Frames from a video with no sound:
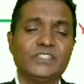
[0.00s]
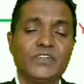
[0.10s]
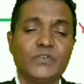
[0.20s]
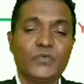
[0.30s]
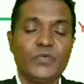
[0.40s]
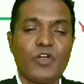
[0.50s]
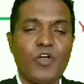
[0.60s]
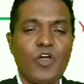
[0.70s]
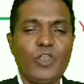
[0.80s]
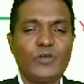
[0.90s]
we
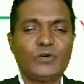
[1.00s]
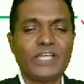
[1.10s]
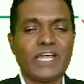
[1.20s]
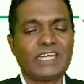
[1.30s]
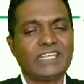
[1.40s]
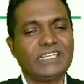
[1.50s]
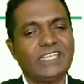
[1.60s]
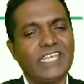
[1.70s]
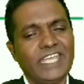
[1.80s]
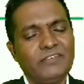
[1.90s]
all know that
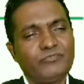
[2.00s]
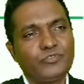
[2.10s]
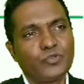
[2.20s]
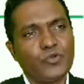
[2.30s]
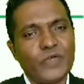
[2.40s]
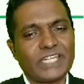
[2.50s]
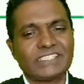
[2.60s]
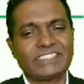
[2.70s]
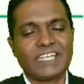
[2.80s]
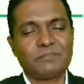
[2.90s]
if two vectors
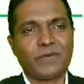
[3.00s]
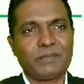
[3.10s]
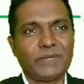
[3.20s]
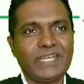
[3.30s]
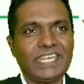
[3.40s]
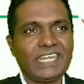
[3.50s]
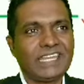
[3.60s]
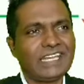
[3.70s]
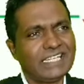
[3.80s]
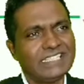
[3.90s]
are
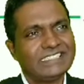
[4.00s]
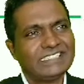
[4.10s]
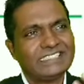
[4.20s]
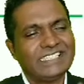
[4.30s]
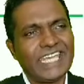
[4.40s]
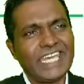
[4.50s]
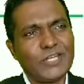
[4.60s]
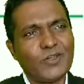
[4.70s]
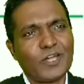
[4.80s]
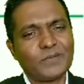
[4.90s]
perpendicular, their
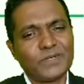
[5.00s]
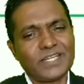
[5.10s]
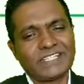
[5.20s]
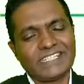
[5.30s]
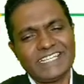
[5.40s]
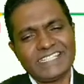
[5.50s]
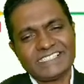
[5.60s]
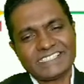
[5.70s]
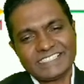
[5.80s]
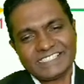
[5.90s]
dot product is
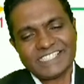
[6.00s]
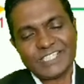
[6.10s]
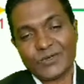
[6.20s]
0.